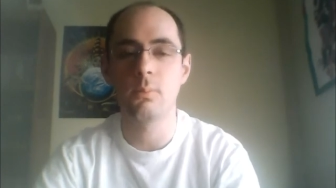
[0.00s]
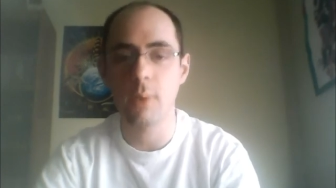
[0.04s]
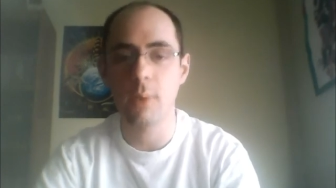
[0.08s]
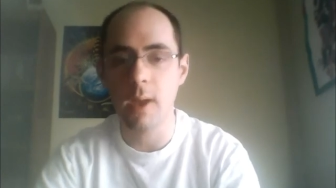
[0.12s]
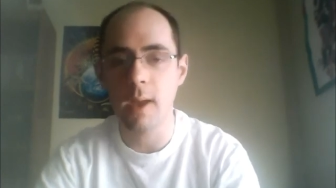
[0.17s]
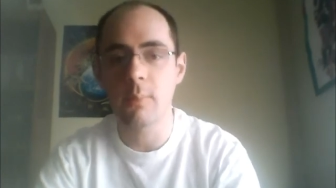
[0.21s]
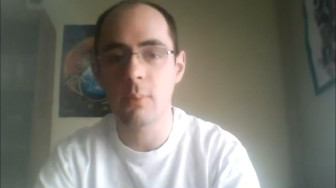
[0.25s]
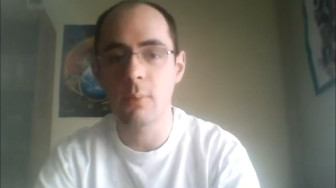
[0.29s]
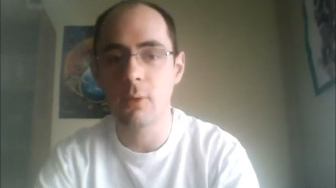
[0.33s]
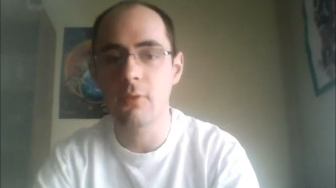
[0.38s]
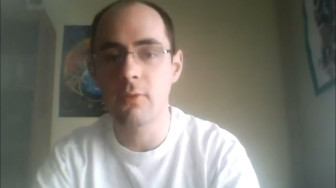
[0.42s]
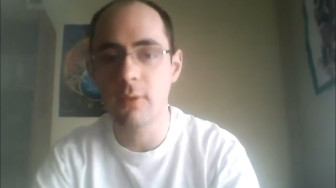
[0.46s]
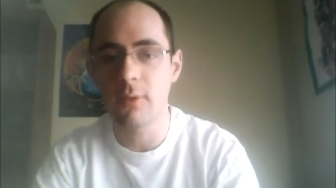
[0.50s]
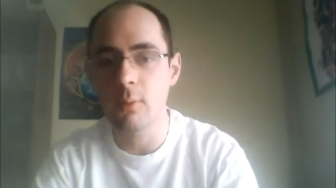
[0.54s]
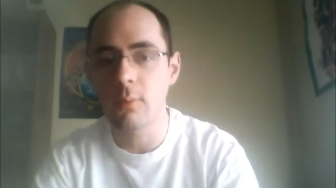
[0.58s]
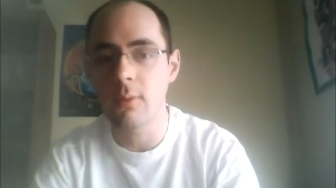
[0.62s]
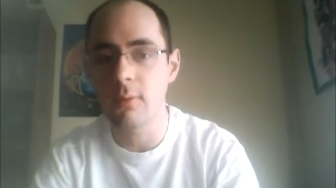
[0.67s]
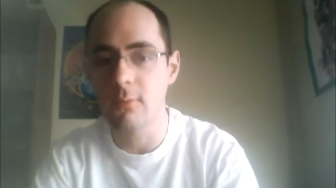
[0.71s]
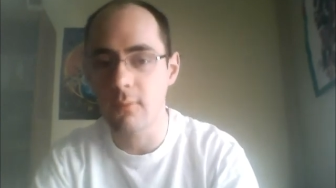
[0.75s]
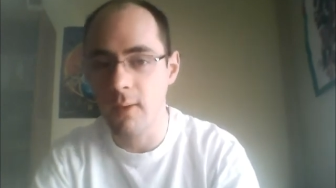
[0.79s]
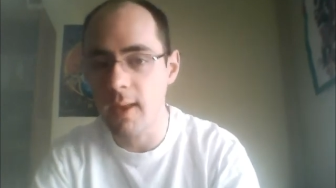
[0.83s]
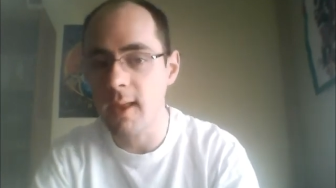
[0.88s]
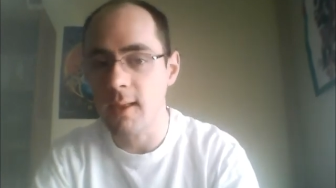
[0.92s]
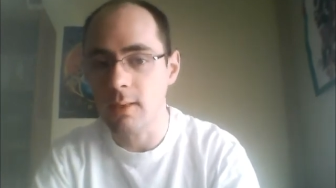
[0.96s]
pay-per-view
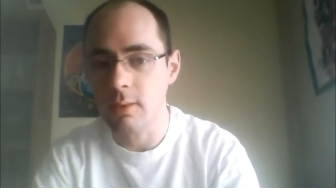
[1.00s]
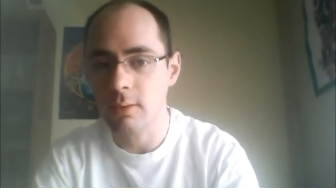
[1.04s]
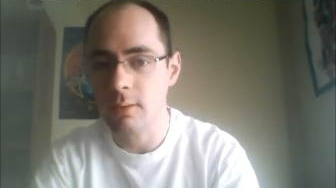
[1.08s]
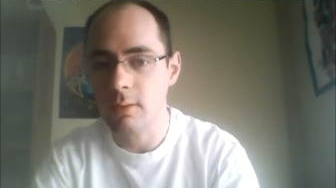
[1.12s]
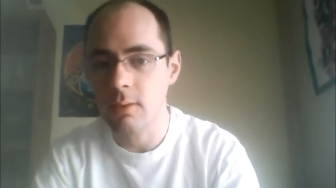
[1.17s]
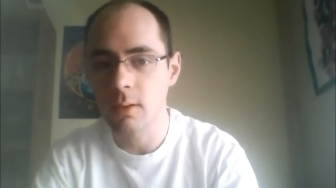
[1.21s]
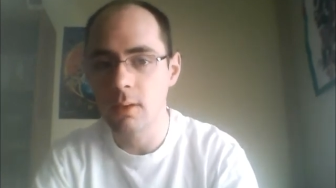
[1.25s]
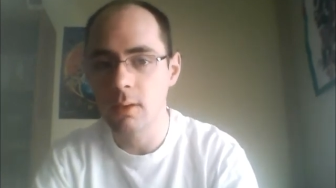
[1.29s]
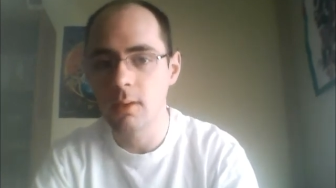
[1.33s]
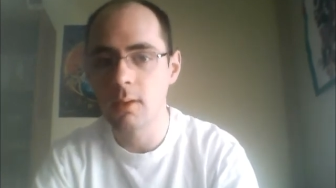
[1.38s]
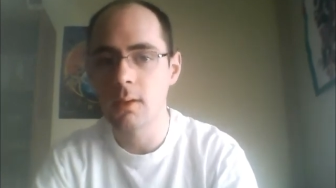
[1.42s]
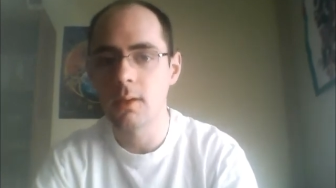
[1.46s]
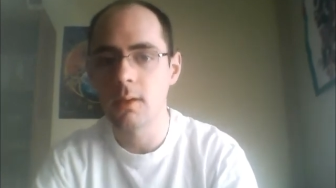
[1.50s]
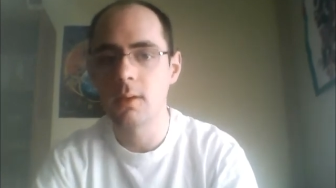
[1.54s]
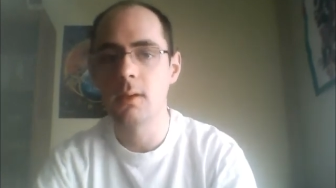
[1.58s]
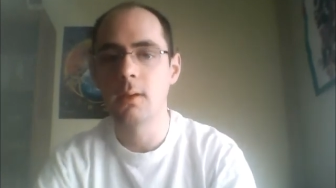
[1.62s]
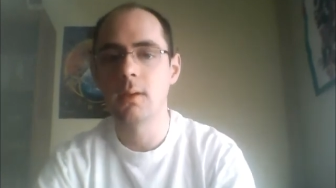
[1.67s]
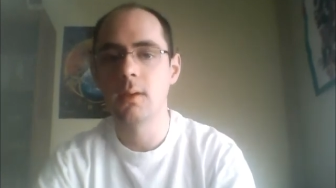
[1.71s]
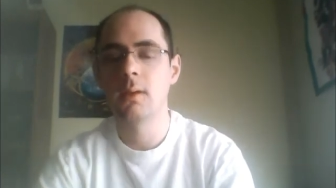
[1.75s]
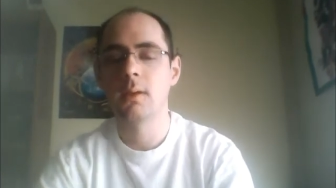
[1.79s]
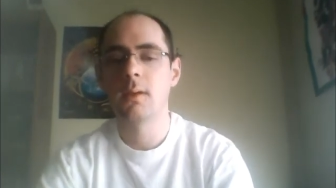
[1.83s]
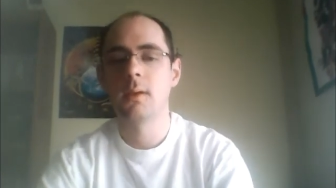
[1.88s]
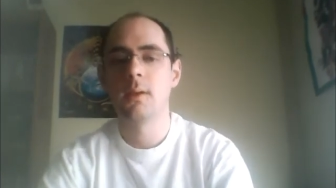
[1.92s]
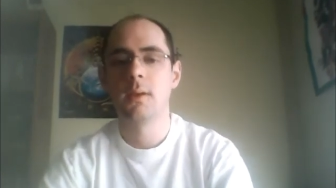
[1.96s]
event.
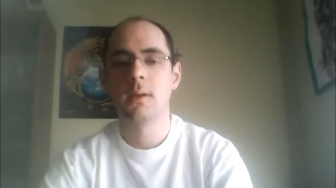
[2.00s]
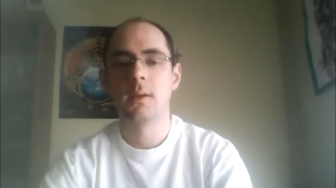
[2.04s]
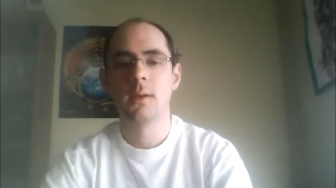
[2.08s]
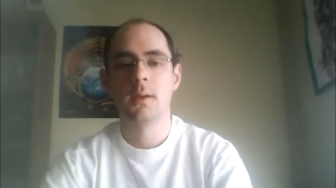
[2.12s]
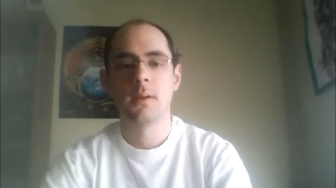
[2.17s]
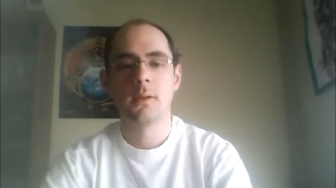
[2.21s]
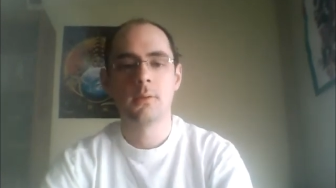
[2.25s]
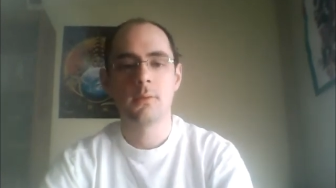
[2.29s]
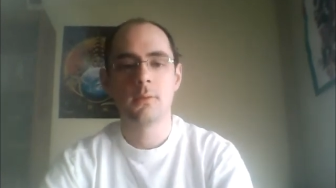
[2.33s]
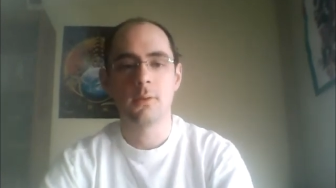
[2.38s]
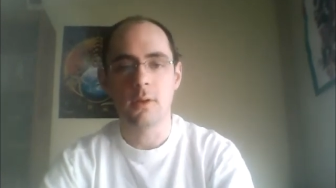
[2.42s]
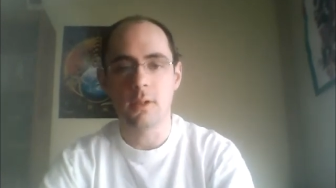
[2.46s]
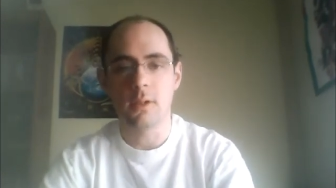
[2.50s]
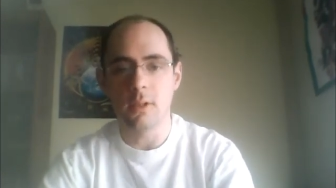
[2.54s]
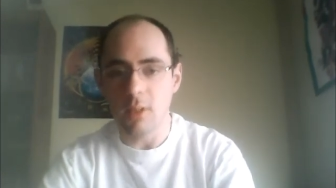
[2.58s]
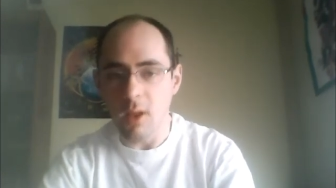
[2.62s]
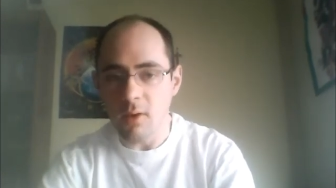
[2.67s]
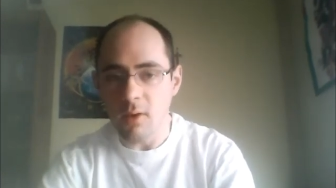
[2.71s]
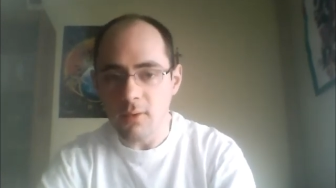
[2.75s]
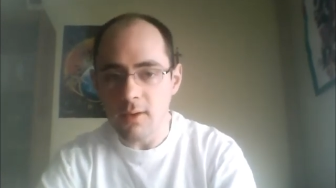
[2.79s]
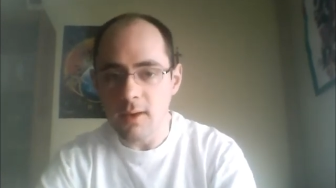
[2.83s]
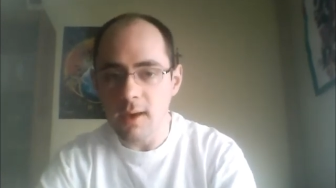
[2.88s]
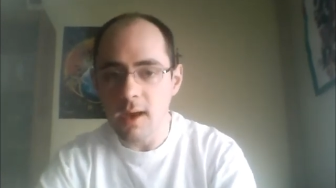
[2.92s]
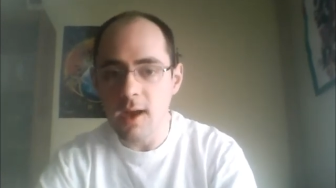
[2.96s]
For the
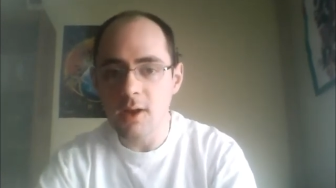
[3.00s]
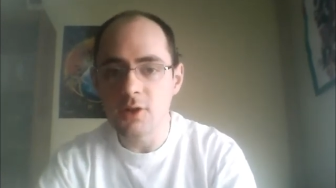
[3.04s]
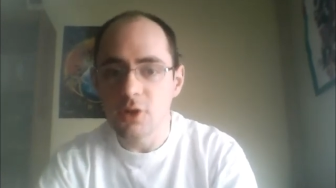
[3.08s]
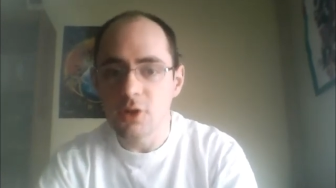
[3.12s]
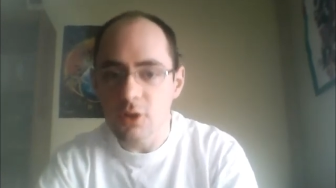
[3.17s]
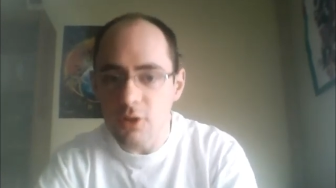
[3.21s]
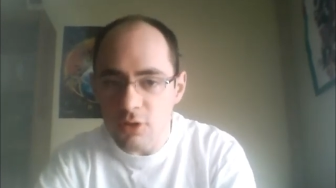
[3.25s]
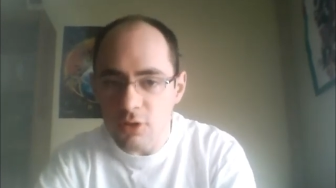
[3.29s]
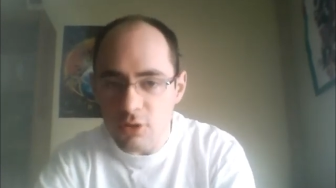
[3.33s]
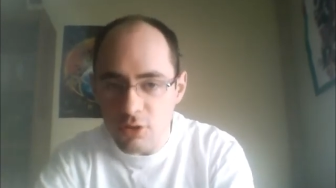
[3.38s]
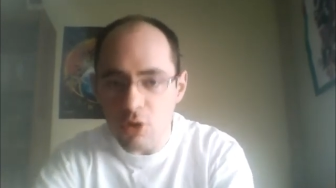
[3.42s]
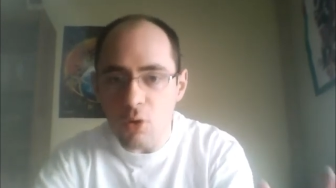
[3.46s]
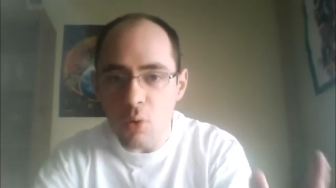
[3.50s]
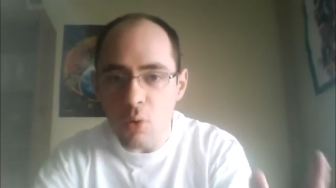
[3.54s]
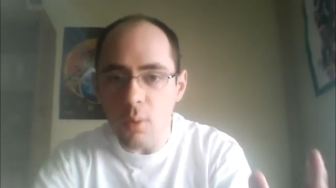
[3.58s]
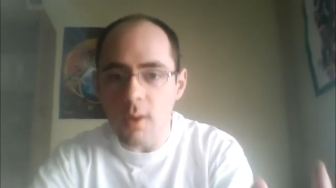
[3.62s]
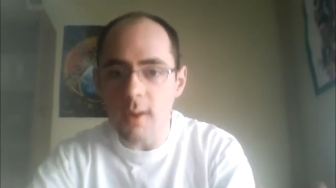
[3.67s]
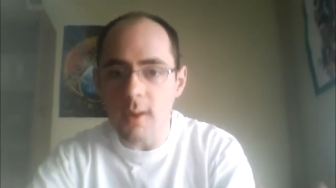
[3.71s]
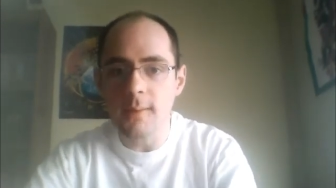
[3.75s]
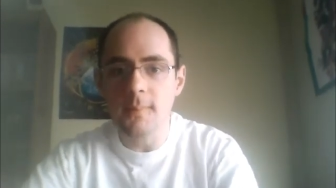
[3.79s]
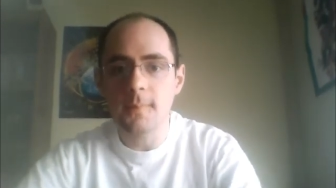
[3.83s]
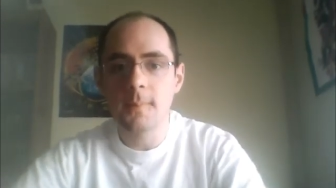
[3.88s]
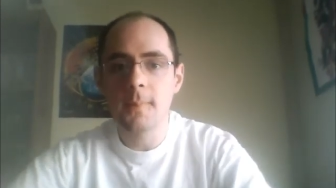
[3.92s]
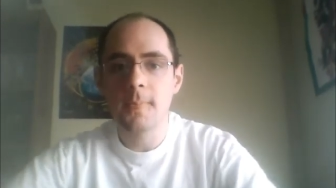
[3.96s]
love of God, just do
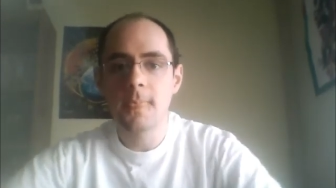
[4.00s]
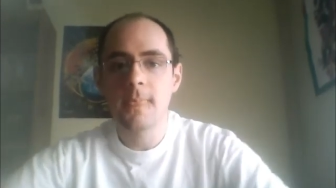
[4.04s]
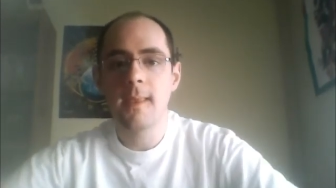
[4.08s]
it.